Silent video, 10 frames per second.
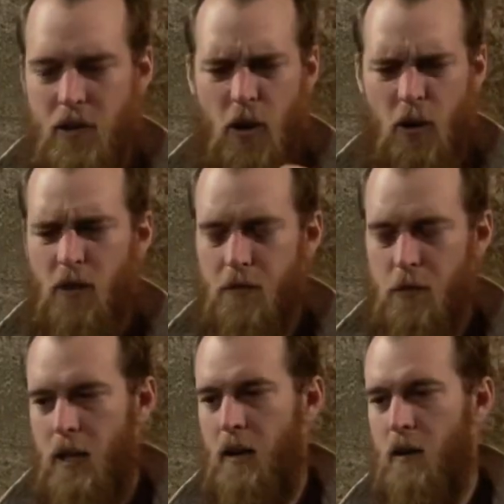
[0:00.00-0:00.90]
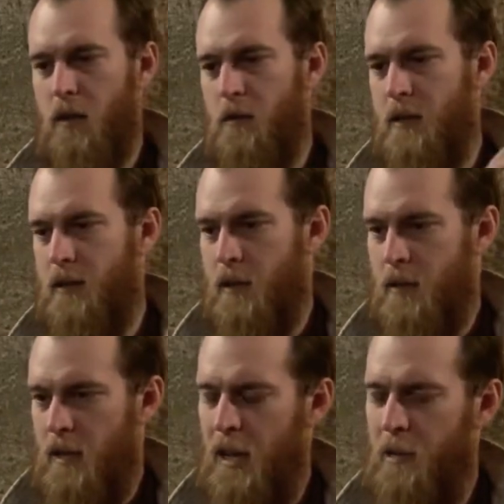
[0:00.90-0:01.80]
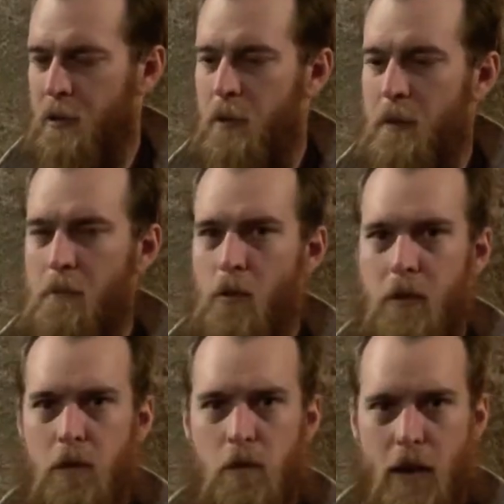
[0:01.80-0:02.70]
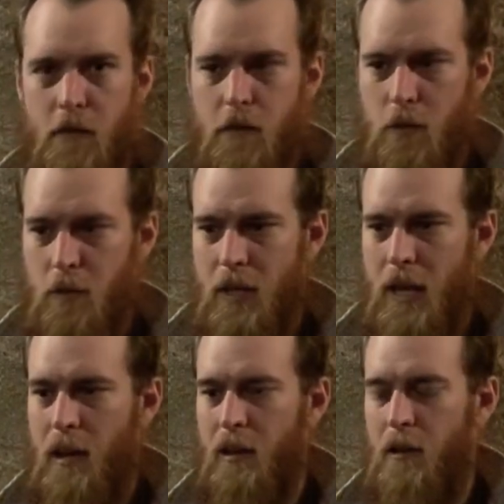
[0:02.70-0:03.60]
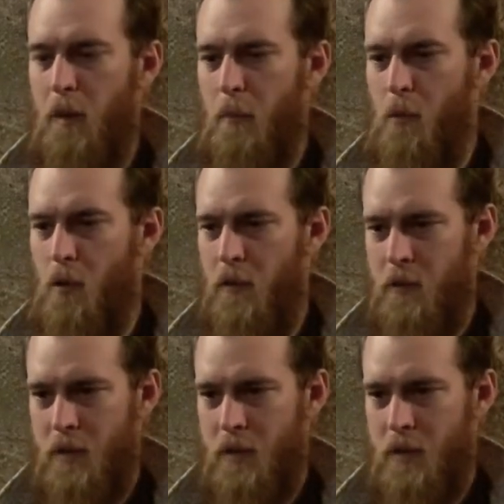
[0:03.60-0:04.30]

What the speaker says: darker fruit characteristics, and you get a little bit more of those red fruits. You get a little bit more of those